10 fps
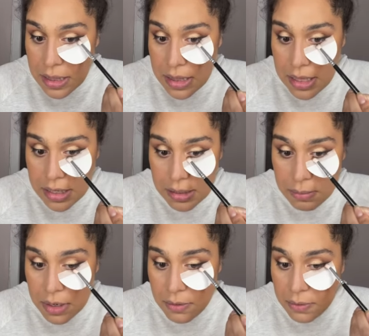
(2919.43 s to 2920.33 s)
this
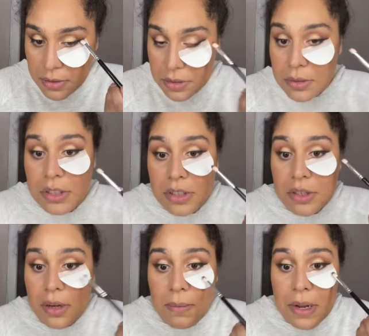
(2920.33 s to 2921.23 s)
beautiful tool is you
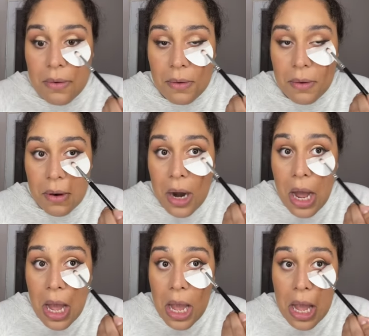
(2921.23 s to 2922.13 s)
could be
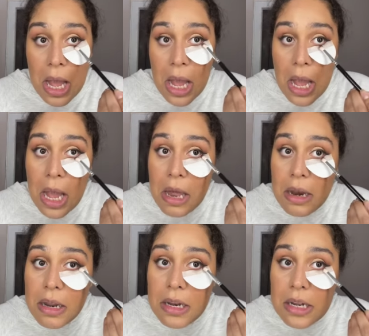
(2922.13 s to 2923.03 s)
right
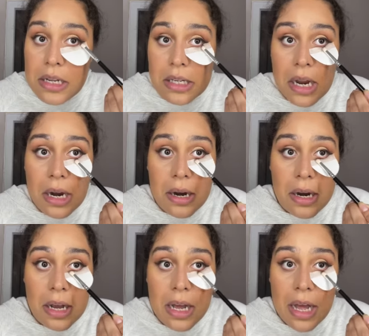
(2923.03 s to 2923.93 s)
in this
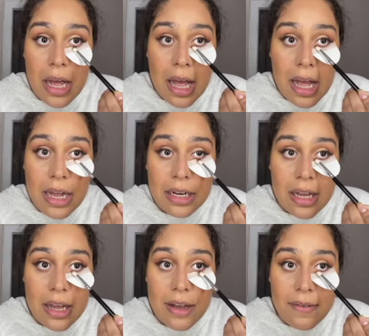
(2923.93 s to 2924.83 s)
area. Hey
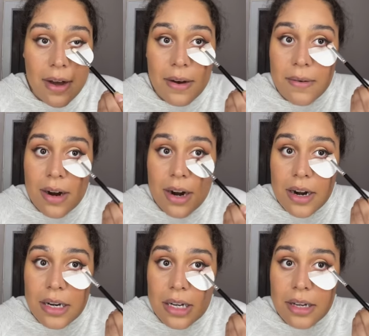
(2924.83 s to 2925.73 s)
Liv, how
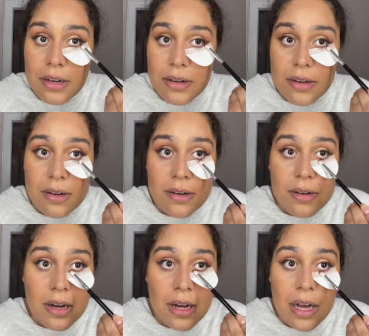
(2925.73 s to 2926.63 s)
are
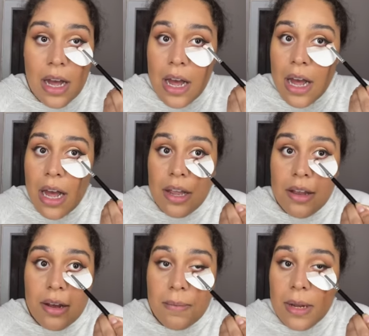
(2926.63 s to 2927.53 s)
you?
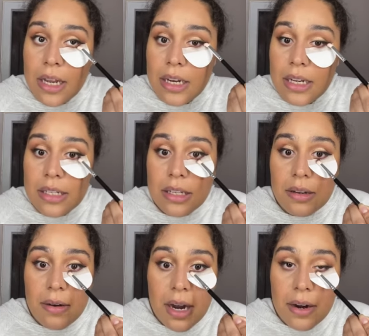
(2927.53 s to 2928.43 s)
You could be in this
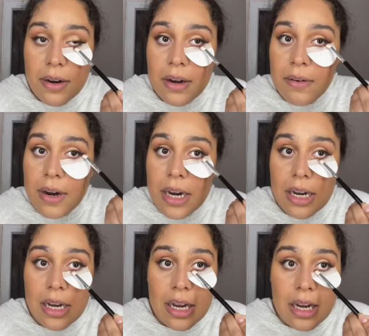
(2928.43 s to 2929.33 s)
little area
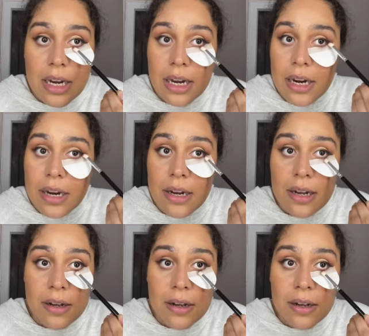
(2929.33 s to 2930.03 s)
right here.